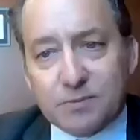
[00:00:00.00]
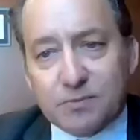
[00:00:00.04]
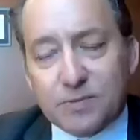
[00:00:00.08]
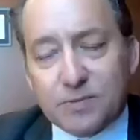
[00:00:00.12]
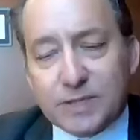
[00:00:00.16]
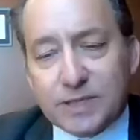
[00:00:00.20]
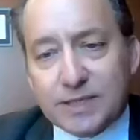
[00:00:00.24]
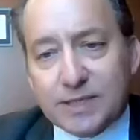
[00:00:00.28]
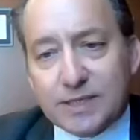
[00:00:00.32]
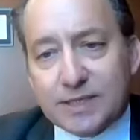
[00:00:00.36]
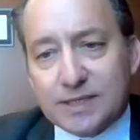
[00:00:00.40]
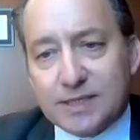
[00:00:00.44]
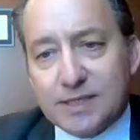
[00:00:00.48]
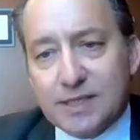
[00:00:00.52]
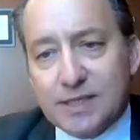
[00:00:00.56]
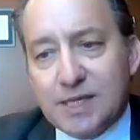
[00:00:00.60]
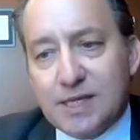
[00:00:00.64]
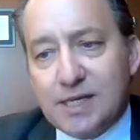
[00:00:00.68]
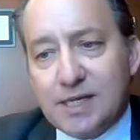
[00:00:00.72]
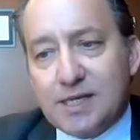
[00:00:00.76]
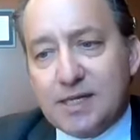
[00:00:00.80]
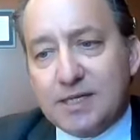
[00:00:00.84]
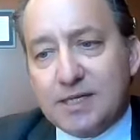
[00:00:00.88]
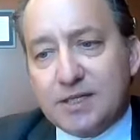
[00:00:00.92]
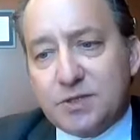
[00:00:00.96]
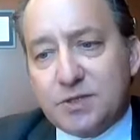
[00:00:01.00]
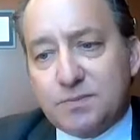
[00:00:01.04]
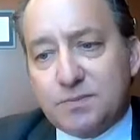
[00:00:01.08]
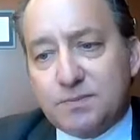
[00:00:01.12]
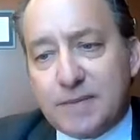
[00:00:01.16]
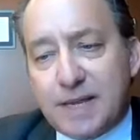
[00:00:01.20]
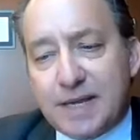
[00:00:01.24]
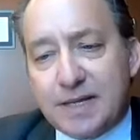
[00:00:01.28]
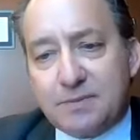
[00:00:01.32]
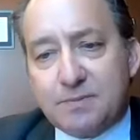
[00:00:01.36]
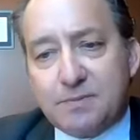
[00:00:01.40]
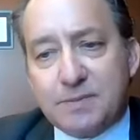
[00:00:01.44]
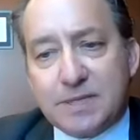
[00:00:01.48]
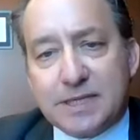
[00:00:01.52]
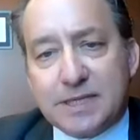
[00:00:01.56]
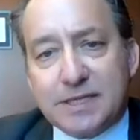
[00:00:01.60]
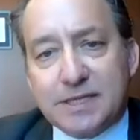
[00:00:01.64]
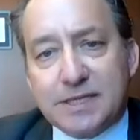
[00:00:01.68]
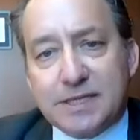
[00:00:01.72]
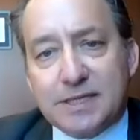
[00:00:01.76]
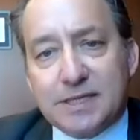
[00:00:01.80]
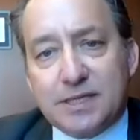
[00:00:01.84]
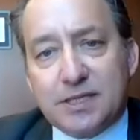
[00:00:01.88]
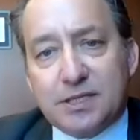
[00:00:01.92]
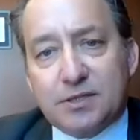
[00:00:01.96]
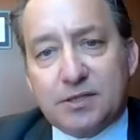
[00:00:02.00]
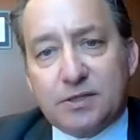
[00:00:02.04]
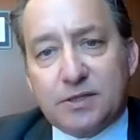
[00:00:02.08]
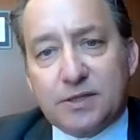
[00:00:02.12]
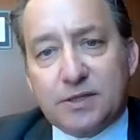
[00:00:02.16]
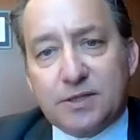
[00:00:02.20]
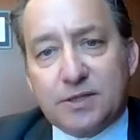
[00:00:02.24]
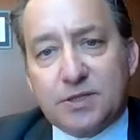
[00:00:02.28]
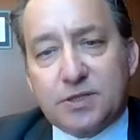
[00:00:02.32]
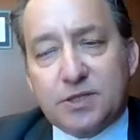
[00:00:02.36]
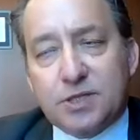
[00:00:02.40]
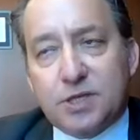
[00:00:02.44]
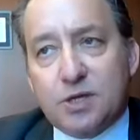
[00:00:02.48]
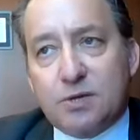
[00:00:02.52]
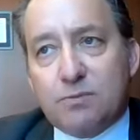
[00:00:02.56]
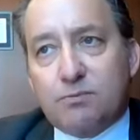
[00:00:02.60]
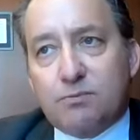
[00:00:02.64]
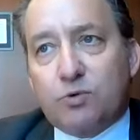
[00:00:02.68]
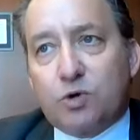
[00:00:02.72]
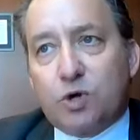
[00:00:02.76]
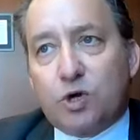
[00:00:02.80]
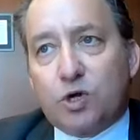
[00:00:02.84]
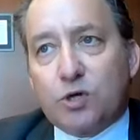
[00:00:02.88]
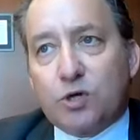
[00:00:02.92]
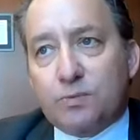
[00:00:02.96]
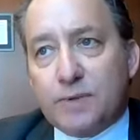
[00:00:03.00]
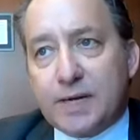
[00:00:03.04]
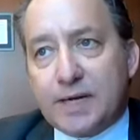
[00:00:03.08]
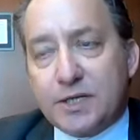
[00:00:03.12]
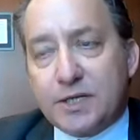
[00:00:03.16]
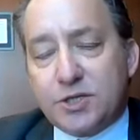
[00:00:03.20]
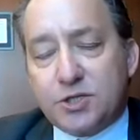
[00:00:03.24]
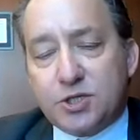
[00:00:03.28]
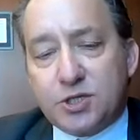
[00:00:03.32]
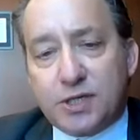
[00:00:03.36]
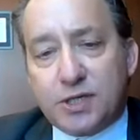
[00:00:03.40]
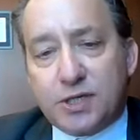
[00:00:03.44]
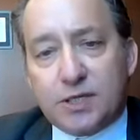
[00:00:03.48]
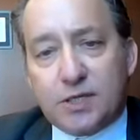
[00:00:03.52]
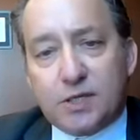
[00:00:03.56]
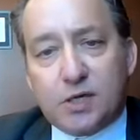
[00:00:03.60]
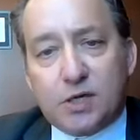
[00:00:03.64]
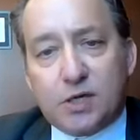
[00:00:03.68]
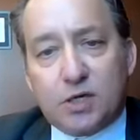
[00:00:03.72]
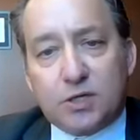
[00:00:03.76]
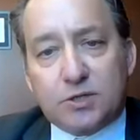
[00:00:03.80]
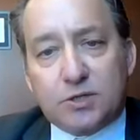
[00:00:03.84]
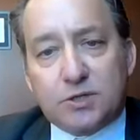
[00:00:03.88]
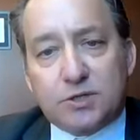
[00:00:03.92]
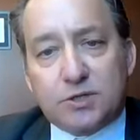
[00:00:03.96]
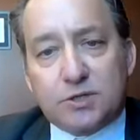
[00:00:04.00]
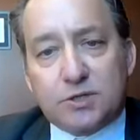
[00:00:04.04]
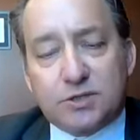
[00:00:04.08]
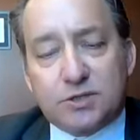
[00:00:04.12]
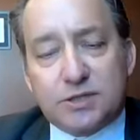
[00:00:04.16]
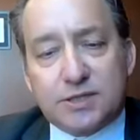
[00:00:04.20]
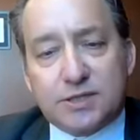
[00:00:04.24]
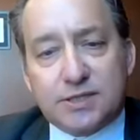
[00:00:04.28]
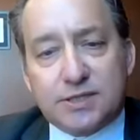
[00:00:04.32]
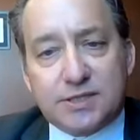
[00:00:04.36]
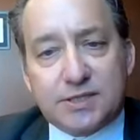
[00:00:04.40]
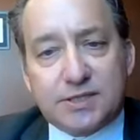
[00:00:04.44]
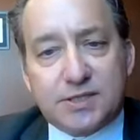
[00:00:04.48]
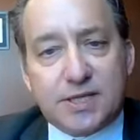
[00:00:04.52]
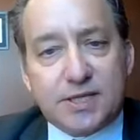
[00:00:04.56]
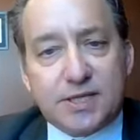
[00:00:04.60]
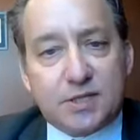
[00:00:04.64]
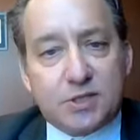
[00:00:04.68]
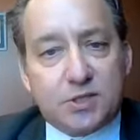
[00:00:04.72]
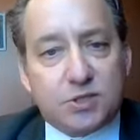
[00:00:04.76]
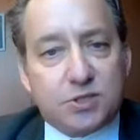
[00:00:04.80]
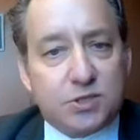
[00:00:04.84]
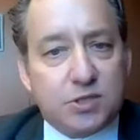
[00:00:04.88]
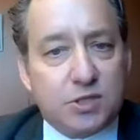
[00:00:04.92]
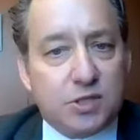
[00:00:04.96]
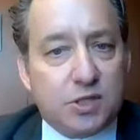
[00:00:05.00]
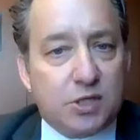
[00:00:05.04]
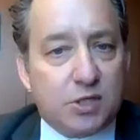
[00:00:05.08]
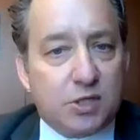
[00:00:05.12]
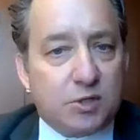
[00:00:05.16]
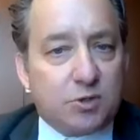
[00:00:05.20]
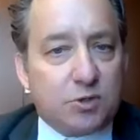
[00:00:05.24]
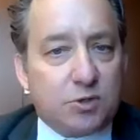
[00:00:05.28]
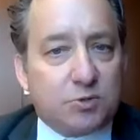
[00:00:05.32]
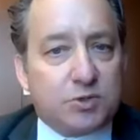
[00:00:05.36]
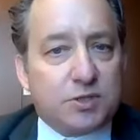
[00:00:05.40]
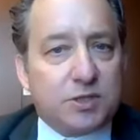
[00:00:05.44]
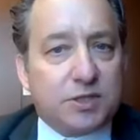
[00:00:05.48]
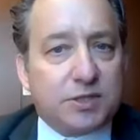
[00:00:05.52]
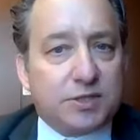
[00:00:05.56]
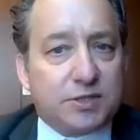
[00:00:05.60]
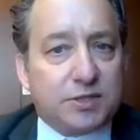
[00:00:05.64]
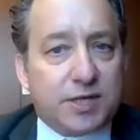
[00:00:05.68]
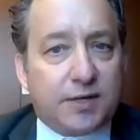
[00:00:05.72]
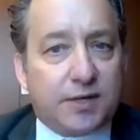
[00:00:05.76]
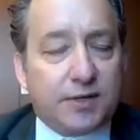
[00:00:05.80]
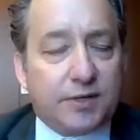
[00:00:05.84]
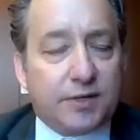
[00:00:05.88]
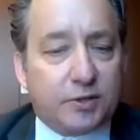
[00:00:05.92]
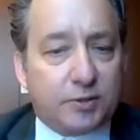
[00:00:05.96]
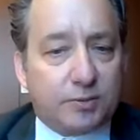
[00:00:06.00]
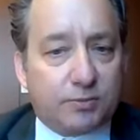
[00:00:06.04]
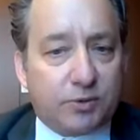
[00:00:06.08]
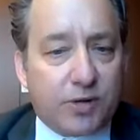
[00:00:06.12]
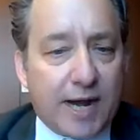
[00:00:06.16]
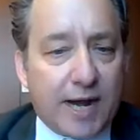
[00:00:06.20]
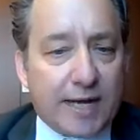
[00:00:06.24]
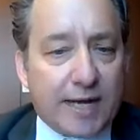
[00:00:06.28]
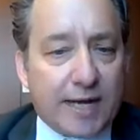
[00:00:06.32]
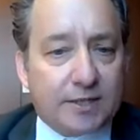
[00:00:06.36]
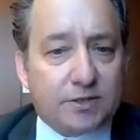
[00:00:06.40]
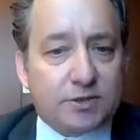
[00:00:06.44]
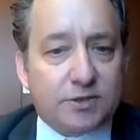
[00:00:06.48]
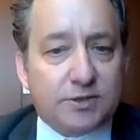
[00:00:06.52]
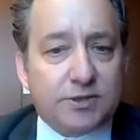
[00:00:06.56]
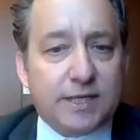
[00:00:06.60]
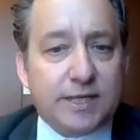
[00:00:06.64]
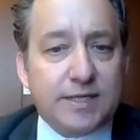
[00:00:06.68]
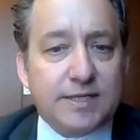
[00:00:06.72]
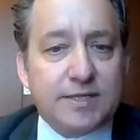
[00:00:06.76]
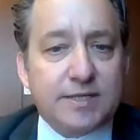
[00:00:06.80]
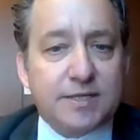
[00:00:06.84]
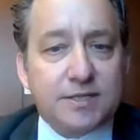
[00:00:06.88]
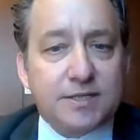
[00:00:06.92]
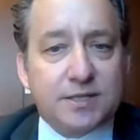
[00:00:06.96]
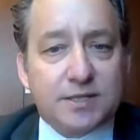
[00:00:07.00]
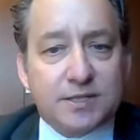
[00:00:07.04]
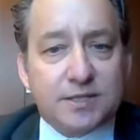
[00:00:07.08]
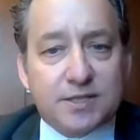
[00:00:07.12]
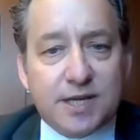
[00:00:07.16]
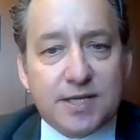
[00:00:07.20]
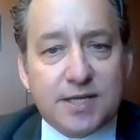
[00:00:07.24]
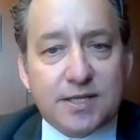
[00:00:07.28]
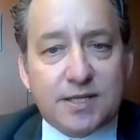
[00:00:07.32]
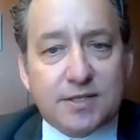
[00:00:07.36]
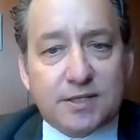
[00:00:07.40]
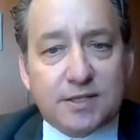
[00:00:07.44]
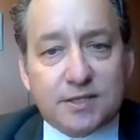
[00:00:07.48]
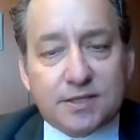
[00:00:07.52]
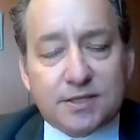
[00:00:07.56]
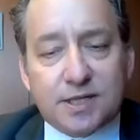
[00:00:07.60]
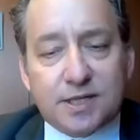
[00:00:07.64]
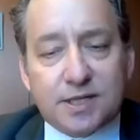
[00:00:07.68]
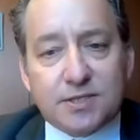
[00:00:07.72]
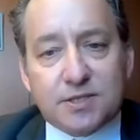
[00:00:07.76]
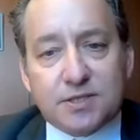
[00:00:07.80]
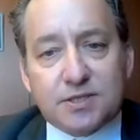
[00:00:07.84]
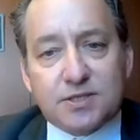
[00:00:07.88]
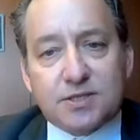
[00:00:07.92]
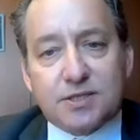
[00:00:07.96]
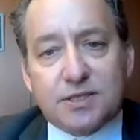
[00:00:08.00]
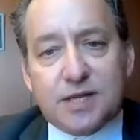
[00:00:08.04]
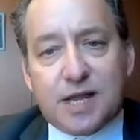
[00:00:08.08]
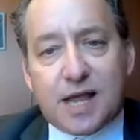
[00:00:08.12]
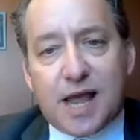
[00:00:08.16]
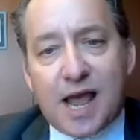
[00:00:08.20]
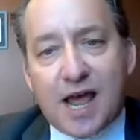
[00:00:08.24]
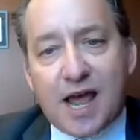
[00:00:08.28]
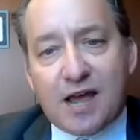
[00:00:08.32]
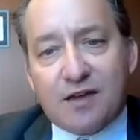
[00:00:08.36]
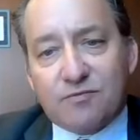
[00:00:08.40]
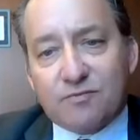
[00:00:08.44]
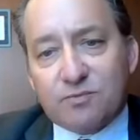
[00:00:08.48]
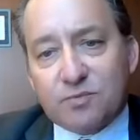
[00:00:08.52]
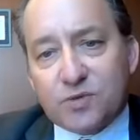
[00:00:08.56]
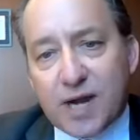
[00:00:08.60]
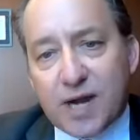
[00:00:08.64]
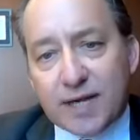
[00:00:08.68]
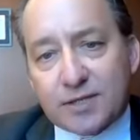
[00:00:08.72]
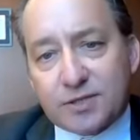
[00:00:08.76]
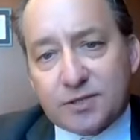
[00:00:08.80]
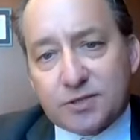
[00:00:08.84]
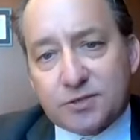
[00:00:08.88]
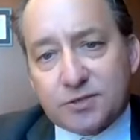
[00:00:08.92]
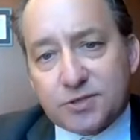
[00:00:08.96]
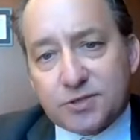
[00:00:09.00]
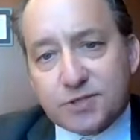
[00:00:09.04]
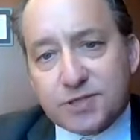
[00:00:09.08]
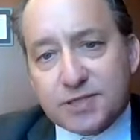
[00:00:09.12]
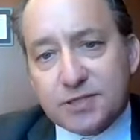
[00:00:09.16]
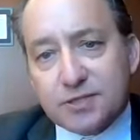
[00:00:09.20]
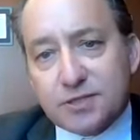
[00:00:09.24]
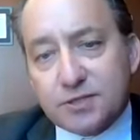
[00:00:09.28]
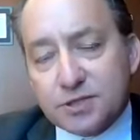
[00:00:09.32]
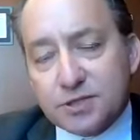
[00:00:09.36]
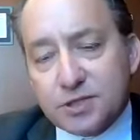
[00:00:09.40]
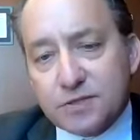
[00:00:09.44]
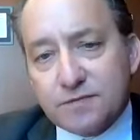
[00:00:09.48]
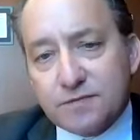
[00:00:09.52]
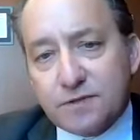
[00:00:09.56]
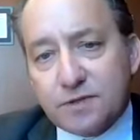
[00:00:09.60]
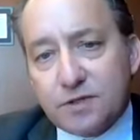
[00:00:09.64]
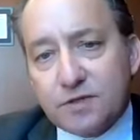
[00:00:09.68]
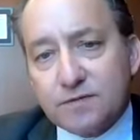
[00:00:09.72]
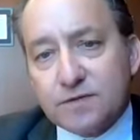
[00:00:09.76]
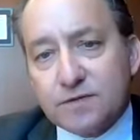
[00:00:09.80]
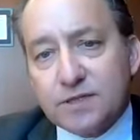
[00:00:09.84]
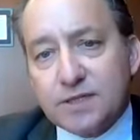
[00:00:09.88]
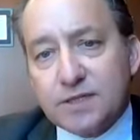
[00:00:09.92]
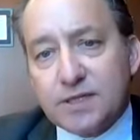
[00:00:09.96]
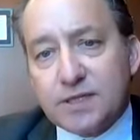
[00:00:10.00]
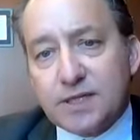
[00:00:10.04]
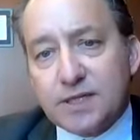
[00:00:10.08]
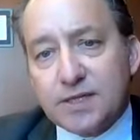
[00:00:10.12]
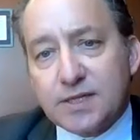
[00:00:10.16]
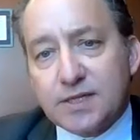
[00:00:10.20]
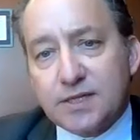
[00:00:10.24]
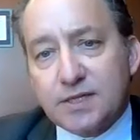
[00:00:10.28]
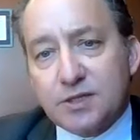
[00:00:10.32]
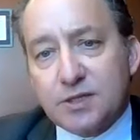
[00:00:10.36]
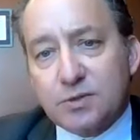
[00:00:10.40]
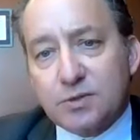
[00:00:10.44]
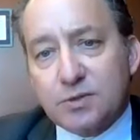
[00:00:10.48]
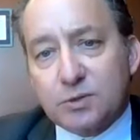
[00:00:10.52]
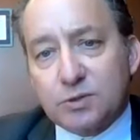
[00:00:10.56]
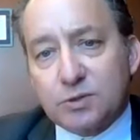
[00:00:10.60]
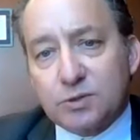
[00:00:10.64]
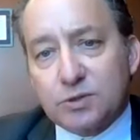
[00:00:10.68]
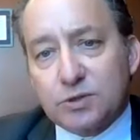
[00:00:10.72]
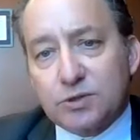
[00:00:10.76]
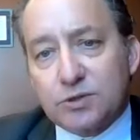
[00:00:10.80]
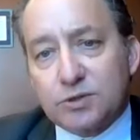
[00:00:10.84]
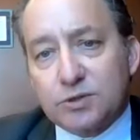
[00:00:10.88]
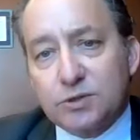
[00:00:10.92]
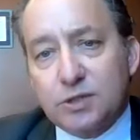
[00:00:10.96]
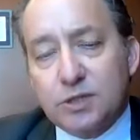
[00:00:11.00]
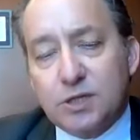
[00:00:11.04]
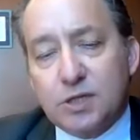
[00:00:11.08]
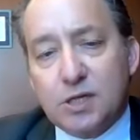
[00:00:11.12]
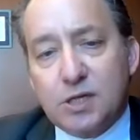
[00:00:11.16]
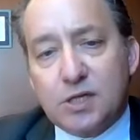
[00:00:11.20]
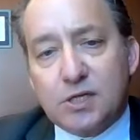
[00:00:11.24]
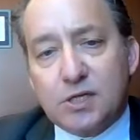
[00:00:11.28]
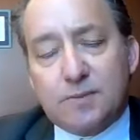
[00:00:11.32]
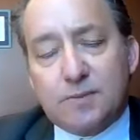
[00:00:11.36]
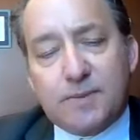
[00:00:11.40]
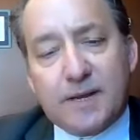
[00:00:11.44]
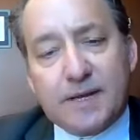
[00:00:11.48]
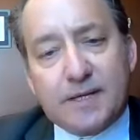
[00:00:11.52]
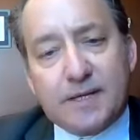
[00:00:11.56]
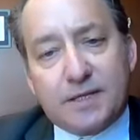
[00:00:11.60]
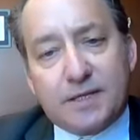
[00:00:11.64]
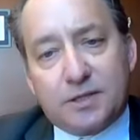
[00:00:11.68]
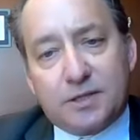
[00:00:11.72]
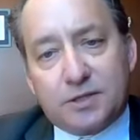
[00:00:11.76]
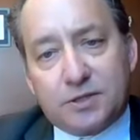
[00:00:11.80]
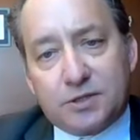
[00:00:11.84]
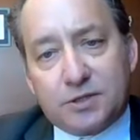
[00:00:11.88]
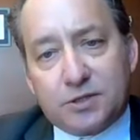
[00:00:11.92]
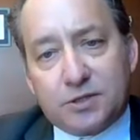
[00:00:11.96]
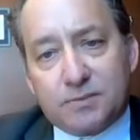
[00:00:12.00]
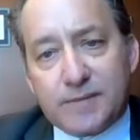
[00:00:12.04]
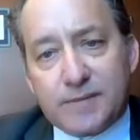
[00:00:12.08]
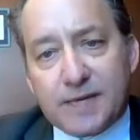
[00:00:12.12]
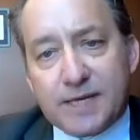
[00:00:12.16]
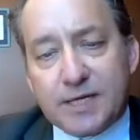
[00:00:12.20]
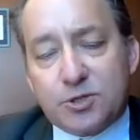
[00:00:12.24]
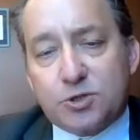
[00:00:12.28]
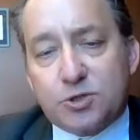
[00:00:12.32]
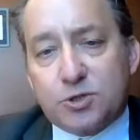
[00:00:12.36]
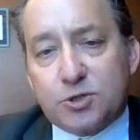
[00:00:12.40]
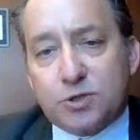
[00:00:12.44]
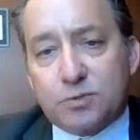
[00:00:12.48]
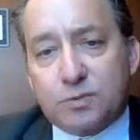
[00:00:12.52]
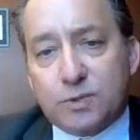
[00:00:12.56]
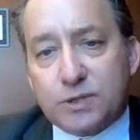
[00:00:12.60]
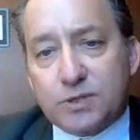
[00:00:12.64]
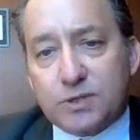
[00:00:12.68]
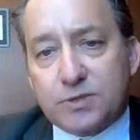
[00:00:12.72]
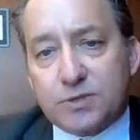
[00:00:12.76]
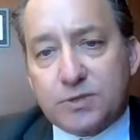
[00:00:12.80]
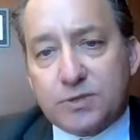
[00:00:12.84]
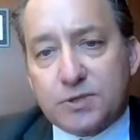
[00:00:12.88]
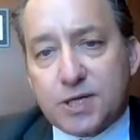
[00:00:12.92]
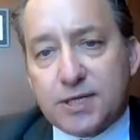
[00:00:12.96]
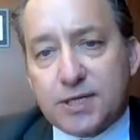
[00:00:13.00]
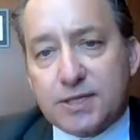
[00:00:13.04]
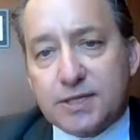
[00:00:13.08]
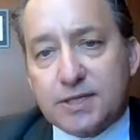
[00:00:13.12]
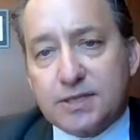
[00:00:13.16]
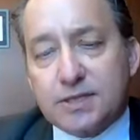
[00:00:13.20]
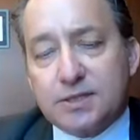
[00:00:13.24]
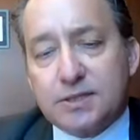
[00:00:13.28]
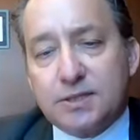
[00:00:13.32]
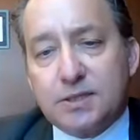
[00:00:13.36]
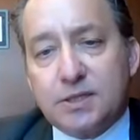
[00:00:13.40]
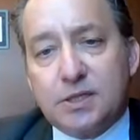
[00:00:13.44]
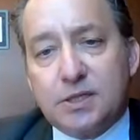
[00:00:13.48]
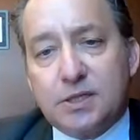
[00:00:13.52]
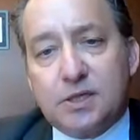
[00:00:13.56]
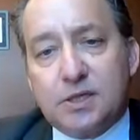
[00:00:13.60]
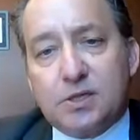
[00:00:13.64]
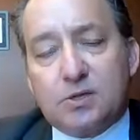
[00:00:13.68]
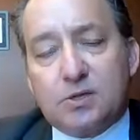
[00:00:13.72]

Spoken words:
but really its main meaning here is broad ranging and not, in a sense, utilitarian or practical. That isn't to say that it doesn't have practical skills involved in it. I think you learn, depending on your major and what you study,